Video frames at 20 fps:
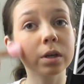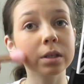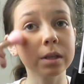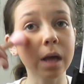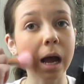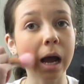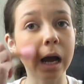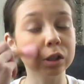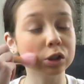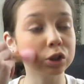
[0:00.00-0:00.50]
that it's
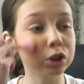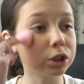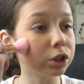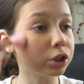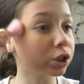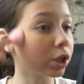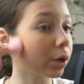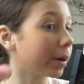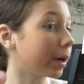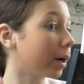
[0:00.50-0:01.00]
actually
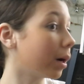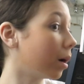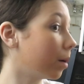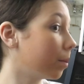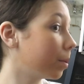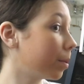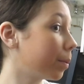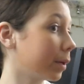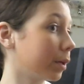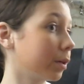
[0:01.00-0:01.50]
showing
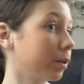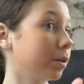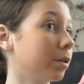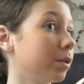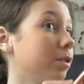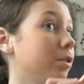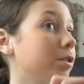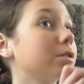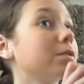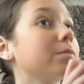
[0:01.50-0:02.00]
up
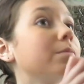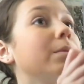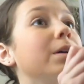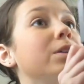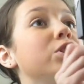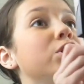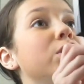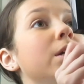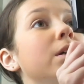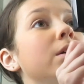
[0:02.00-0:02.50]
because
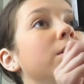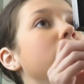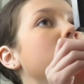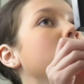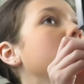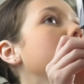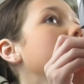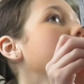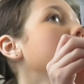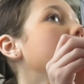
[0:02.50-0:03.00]
my cheeks...
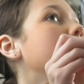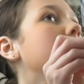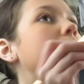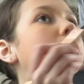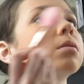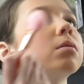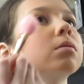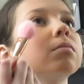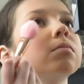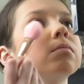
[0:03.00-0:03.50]
Oh, it
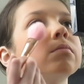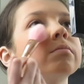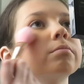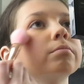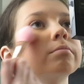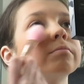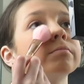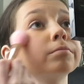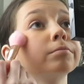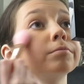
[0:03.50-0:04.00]
is.
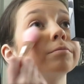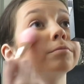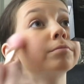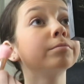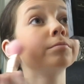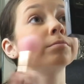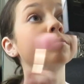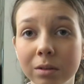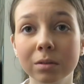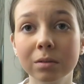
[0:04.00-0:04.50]

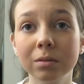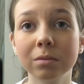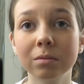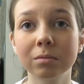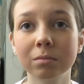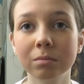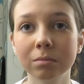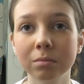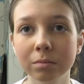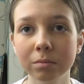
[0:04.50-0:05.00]

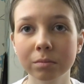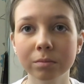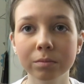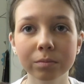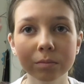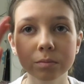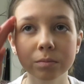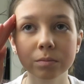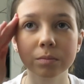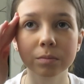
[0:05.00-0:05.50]

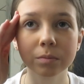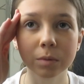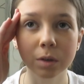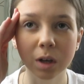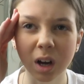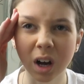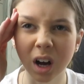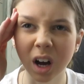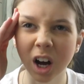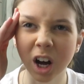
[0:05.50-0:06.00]

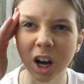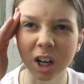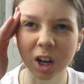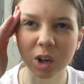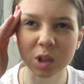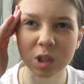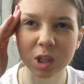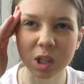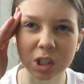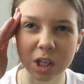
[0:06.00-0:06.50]
Oh, I've
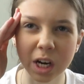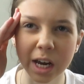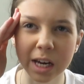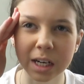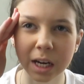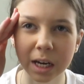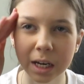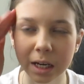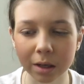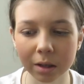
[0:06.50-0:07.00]
got such a
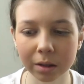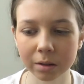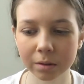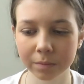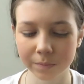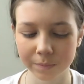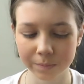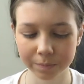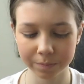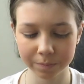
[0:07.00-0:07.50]
headache.
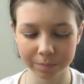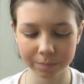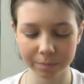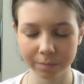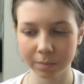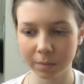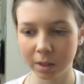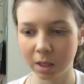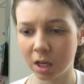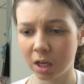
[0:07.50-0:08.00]

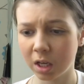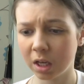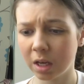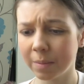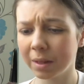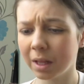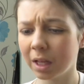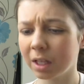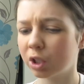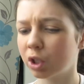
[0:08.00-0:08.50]

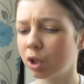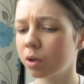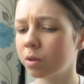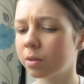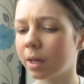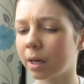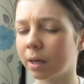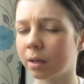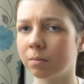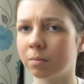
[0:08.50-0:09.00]
Give me like 2
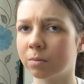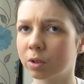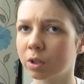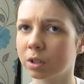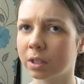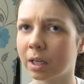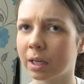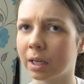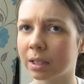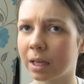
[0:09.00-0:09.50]
seconds, I'm
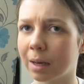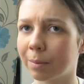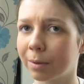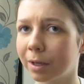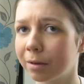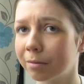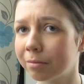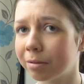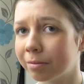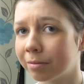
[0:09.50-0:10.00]
gonna take a
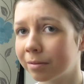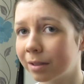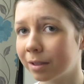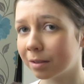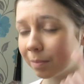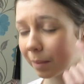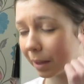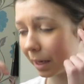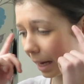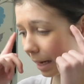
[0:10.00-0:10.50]
tablet
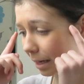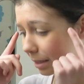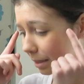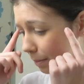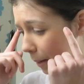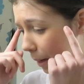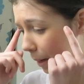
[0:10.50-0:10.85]
because my head is